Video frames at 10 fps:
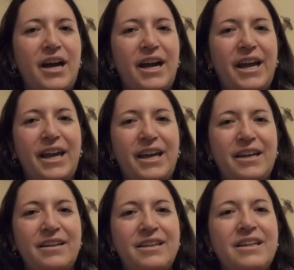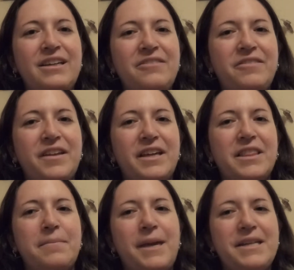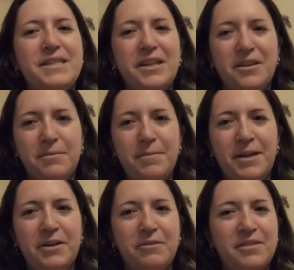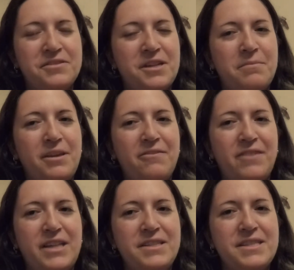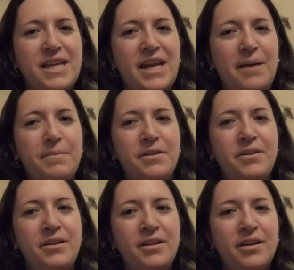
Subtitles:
I feel like the pacing could be better with some events that happen,